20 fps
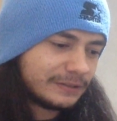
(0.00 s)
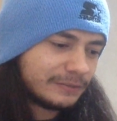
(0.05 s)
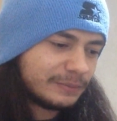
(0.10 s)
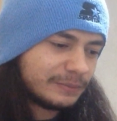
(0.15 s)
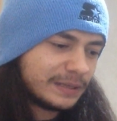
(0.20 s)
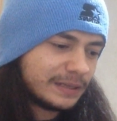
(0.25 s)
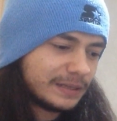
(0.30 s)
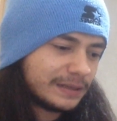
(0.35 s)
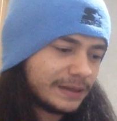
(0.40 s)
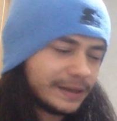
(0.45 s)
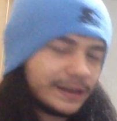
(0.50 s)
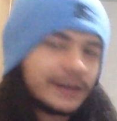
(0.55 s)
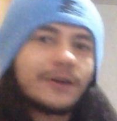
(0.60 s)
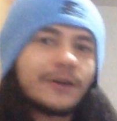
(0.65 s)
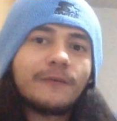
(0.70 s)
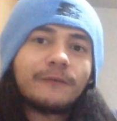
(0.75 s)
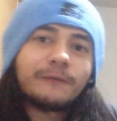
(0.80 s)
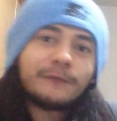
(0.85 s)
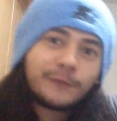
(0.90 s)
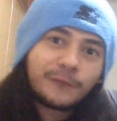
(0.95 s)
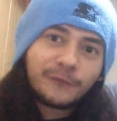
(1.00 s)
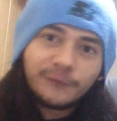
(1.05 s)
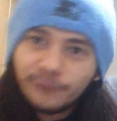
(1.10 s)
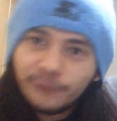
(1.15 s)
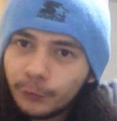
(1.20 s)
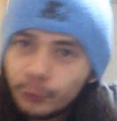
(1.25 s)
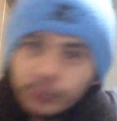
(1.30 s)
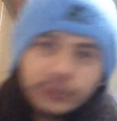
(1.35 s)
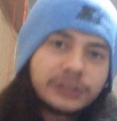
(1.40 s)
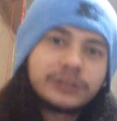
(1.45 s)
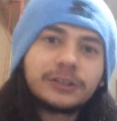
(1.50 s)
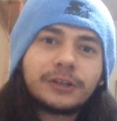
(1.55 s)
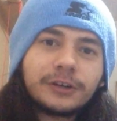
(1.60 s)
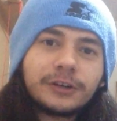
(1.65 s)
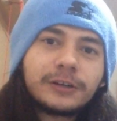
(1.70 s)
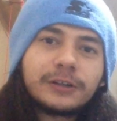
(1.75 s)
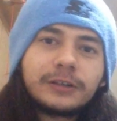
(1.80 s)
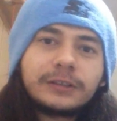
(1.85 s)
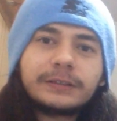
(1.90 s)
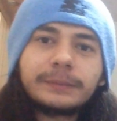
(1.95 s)
be like going full
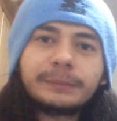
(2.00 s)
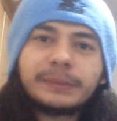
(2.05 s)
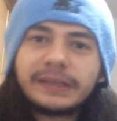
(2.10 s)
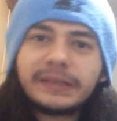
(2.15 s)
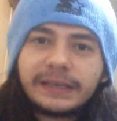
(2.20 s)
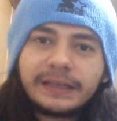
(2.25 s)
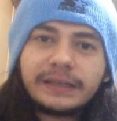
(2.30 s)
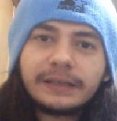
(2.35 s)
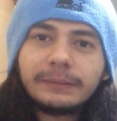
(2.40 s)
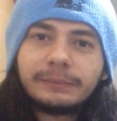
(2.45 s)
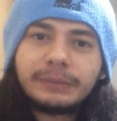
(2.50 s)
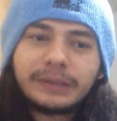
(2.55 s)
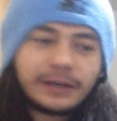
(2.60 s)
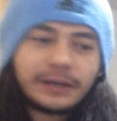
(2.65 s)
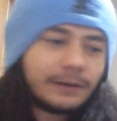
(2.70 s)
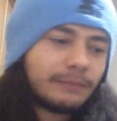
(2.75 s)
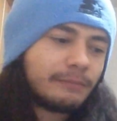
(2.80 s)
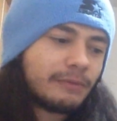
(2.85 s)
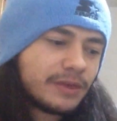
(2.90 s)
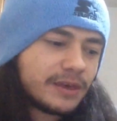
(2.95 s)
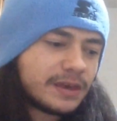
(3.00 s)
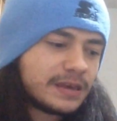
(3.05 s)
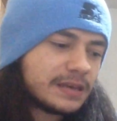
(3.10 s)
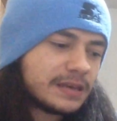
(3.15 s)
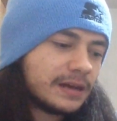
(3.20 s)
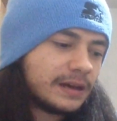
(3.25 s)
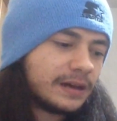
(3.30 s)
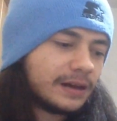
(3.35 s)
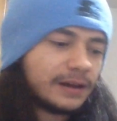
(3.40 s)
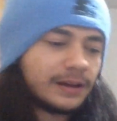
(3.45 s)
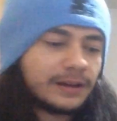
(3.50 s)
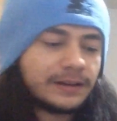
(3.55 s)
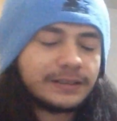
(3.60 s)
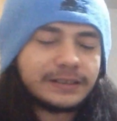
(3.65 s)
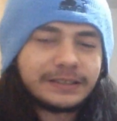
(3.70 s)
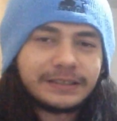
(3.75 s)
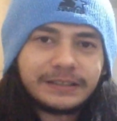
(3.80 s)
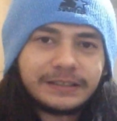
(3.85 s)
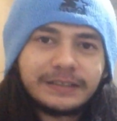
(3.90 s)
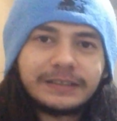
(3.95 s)
circle and become the
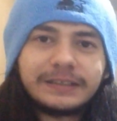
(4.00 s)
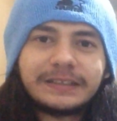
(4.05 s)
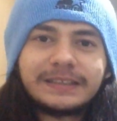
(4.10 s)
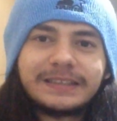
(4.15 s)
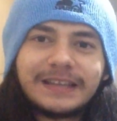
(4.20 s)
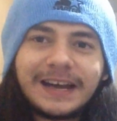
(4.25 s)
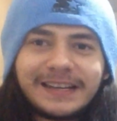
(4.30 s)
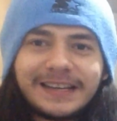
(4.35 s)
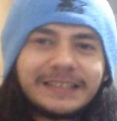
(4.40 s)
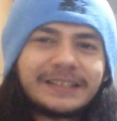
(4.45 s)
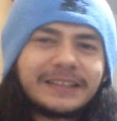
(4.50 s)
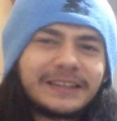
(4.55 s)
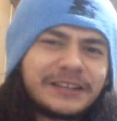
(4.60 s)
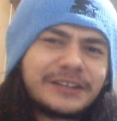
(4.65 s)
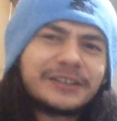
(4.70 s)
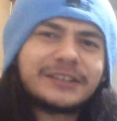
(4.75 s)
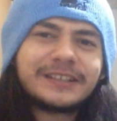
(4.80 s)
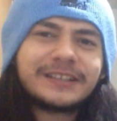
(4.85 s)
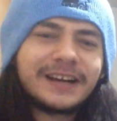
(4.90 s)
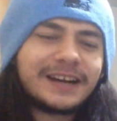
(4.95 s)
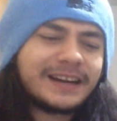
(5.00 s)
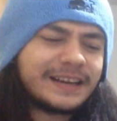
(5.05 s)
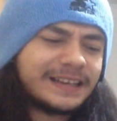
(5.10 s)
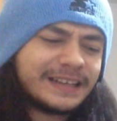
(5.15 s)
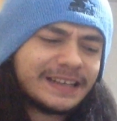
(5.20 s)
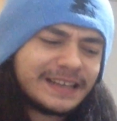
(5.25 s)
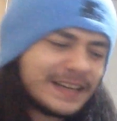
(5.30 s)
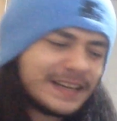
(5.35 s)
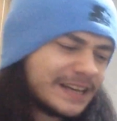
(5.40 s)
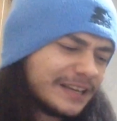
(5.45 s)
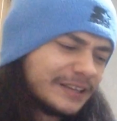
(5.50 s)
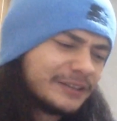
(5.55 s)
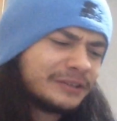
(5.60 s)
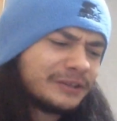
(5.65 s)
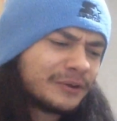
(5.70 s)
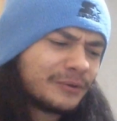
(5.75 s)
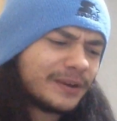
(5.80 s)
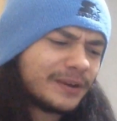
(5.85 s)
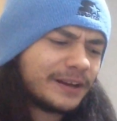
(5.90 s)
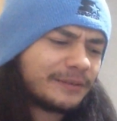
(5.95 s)
knight, the good guy. You
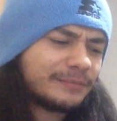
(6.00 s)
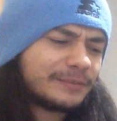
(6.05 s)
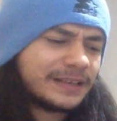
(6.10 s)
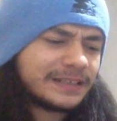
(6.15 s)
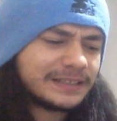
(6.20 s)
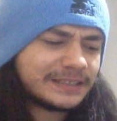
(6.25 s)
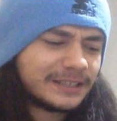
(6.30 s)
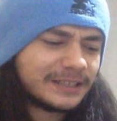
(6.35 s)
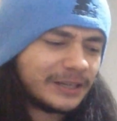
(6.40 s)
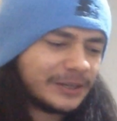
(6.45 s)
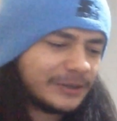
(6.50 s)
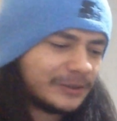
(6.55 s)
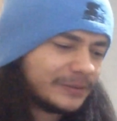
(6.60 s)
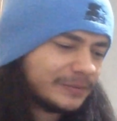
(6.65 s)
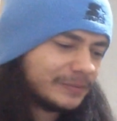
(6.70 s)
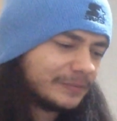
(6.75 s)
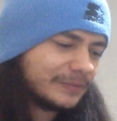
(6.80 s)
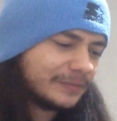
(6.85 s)
know what I mean? So